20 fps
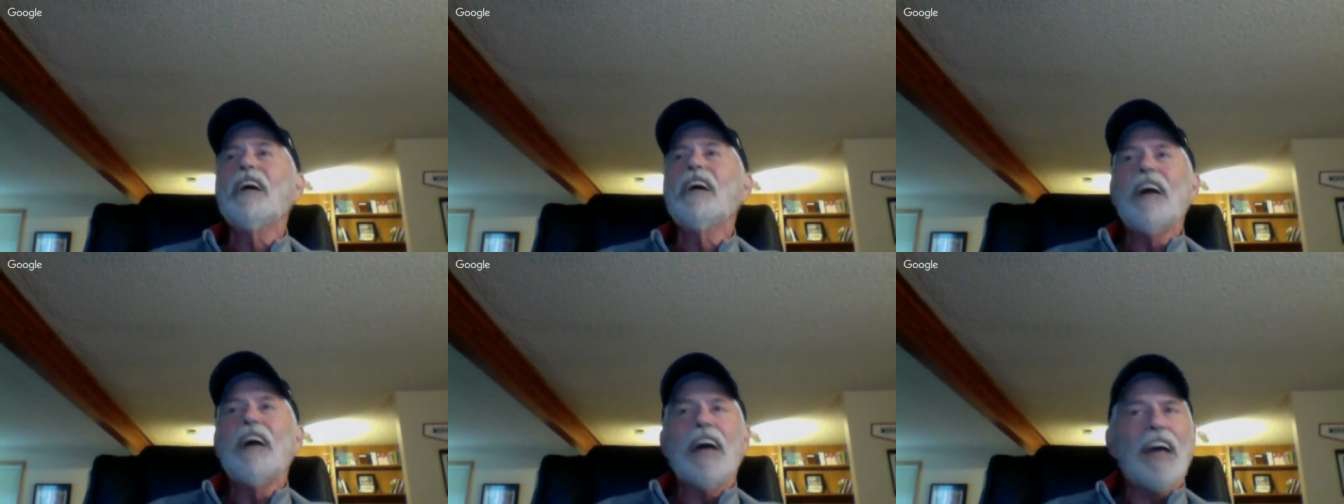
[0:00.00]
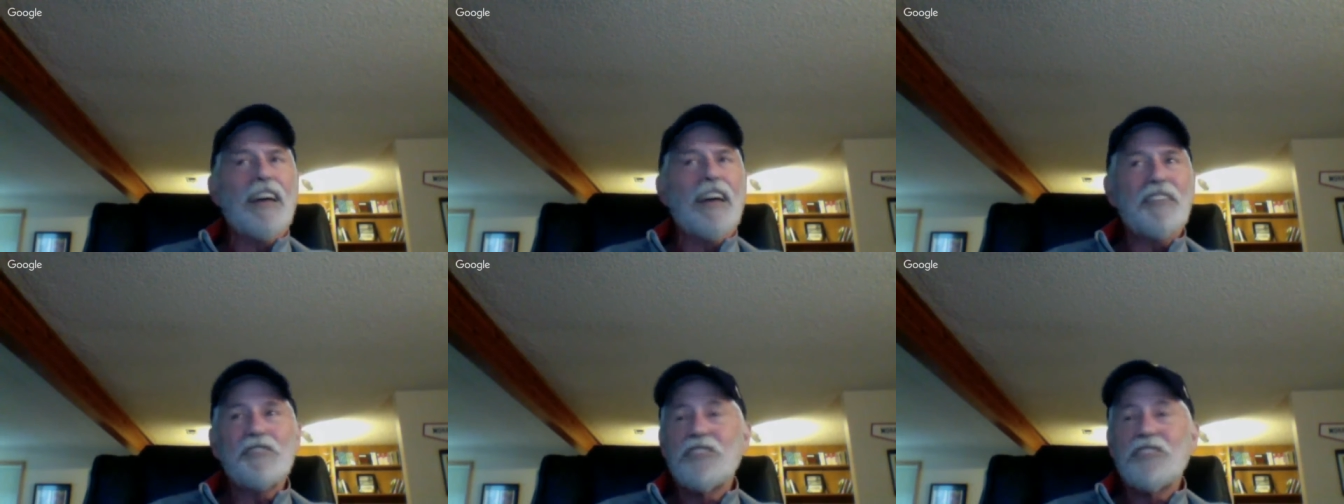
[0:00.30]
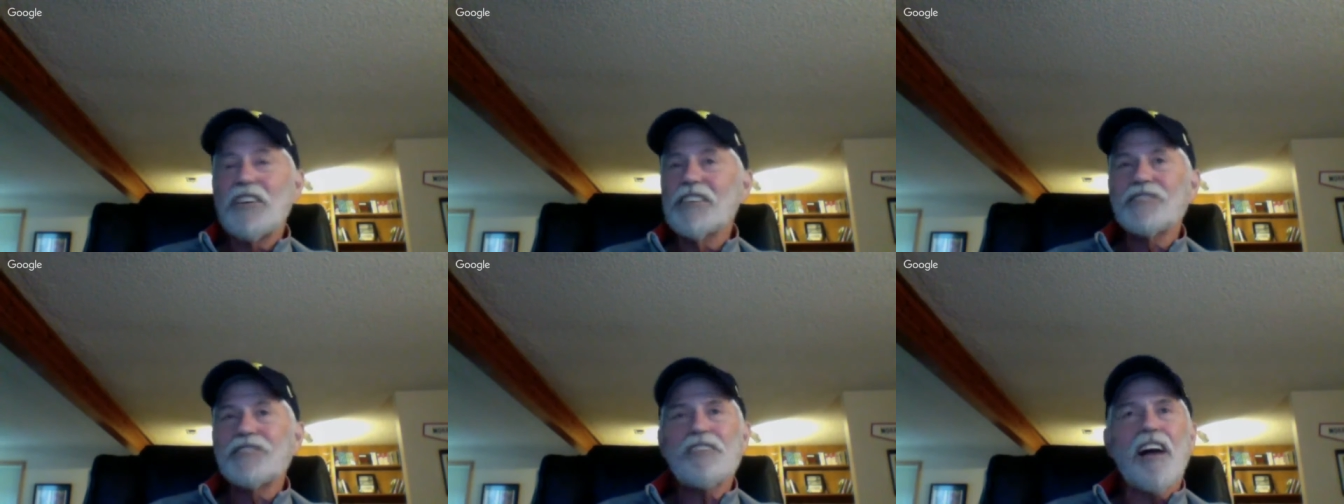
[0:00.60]
and
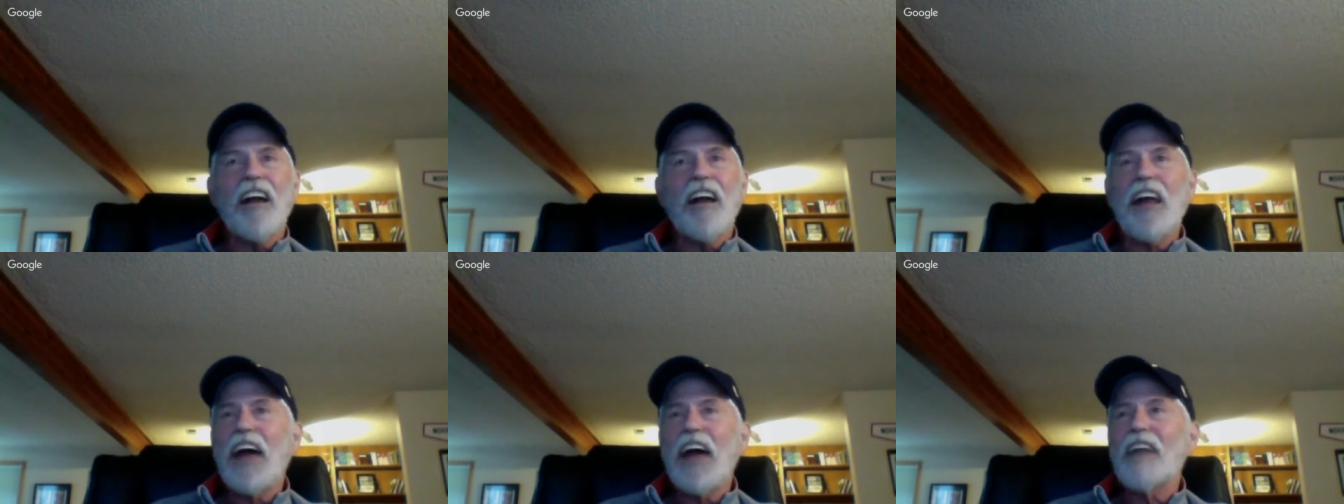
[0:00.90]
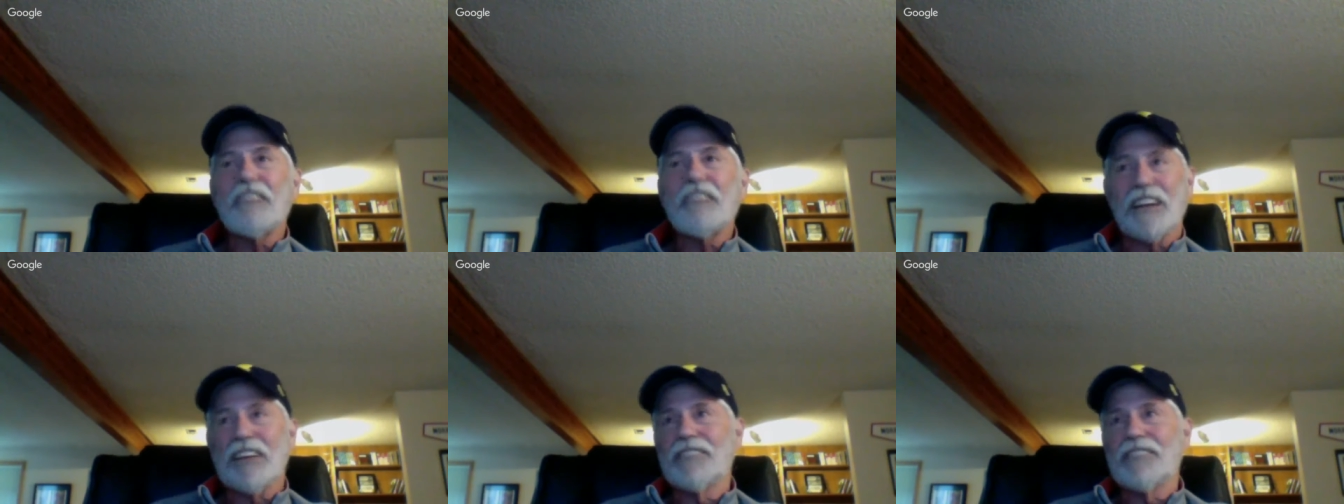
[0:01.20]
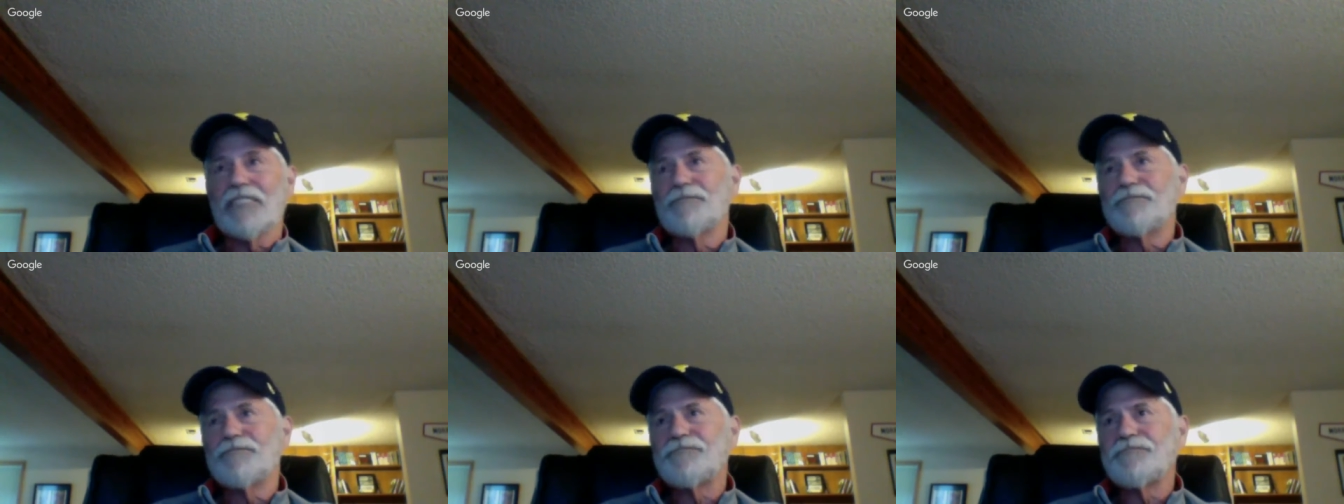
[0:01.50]
she is not having it.
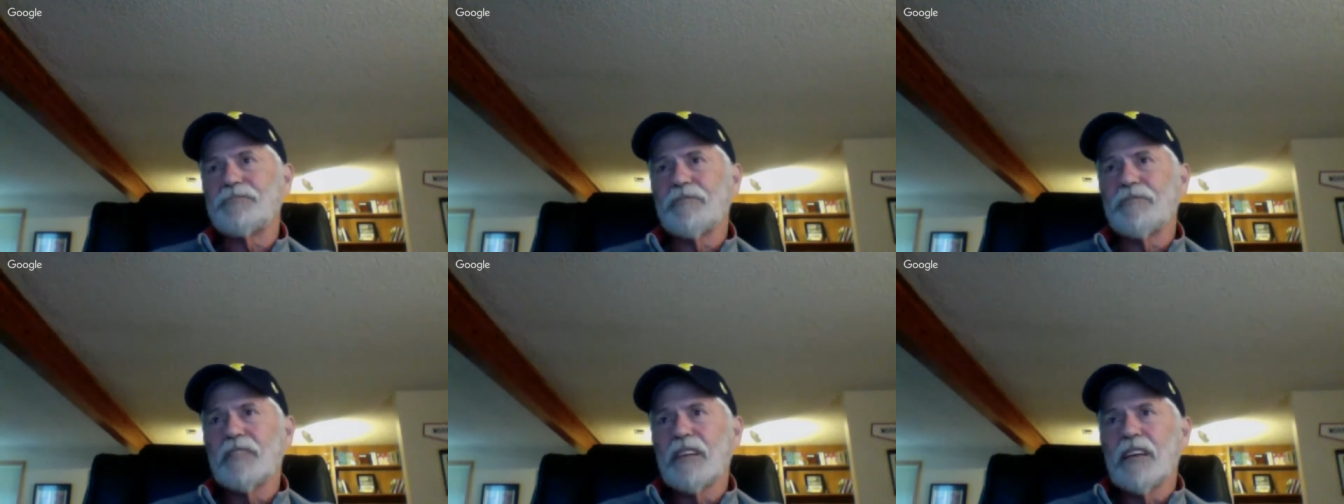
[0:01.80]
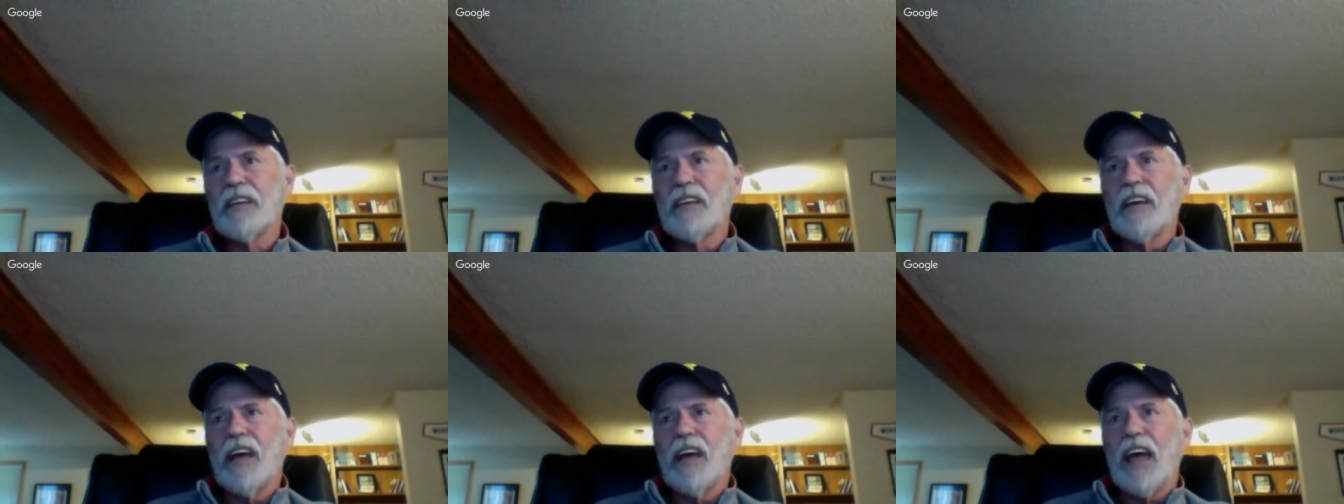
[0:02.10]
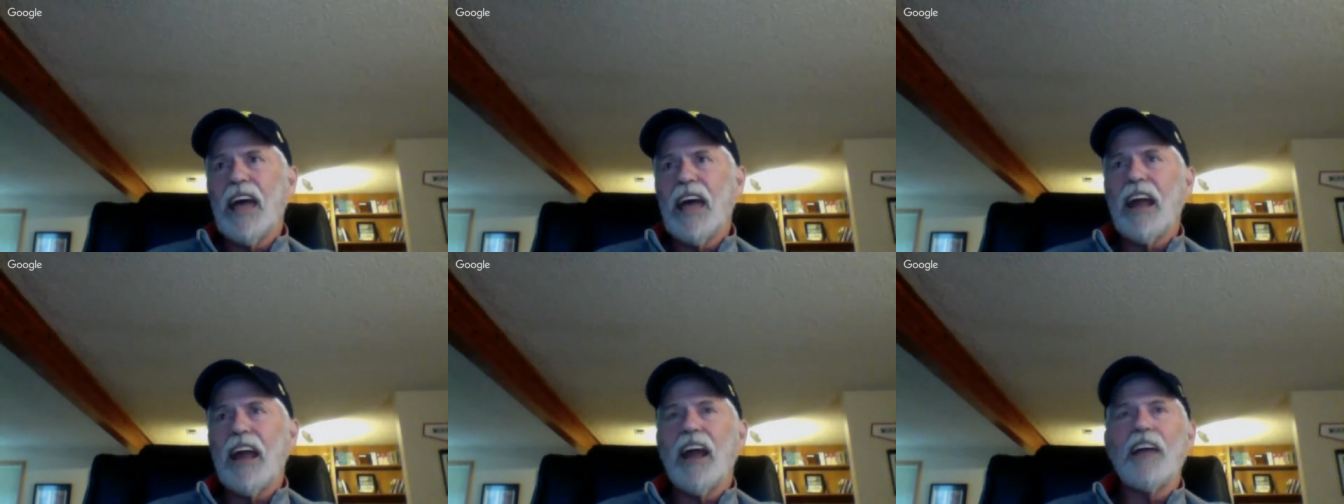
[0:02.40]

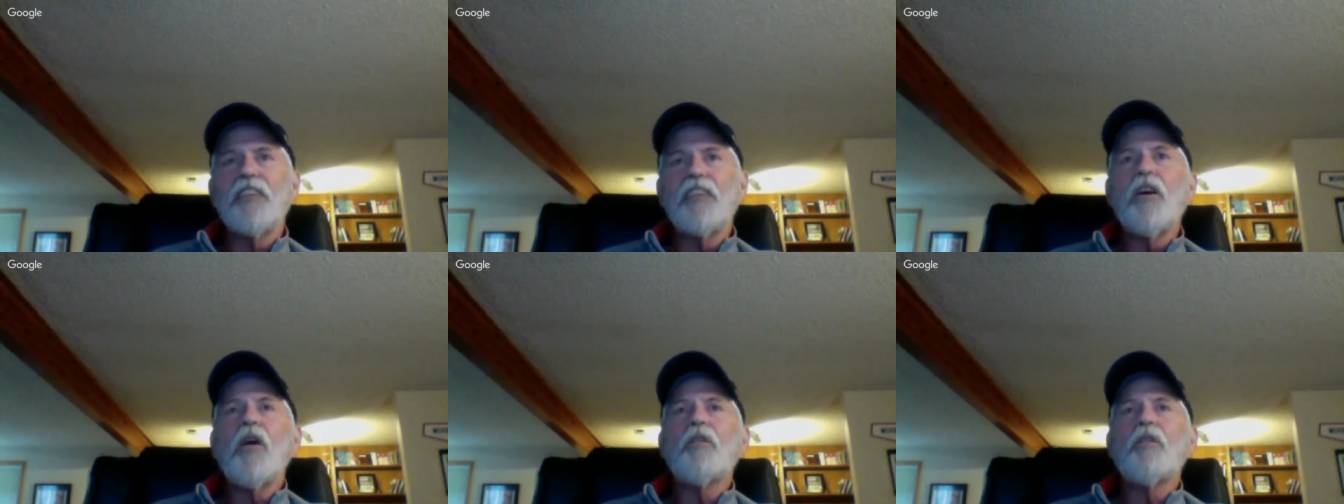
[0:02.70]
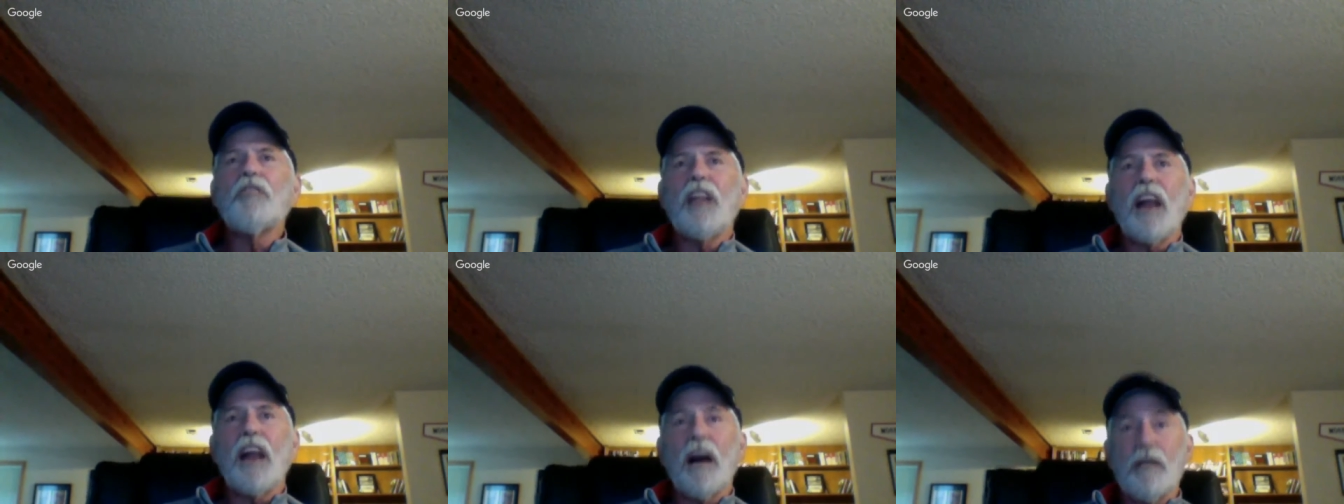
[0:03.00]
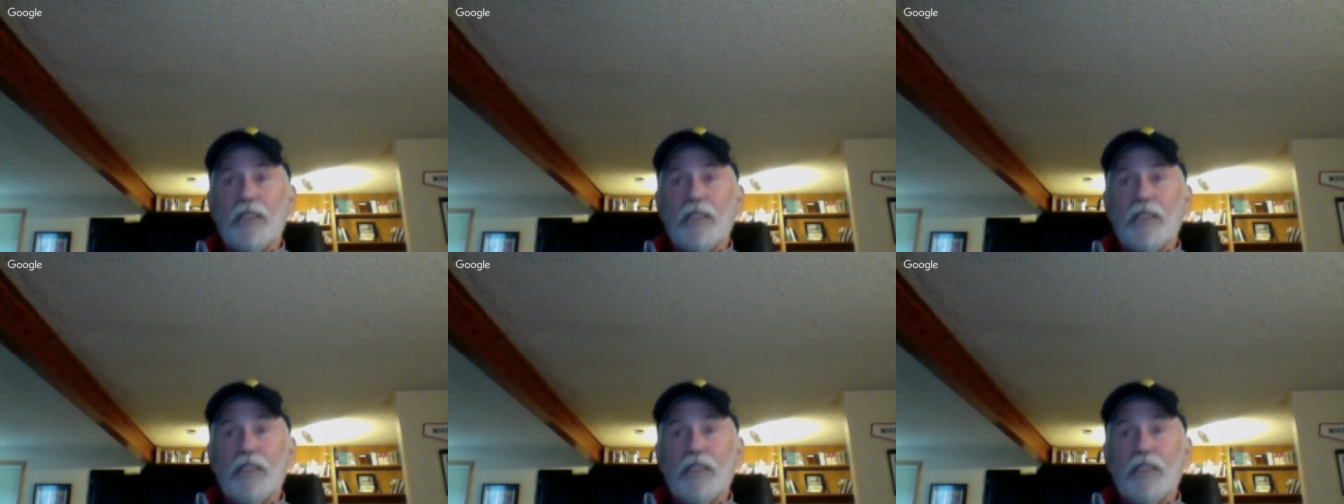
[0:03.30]
And I know that,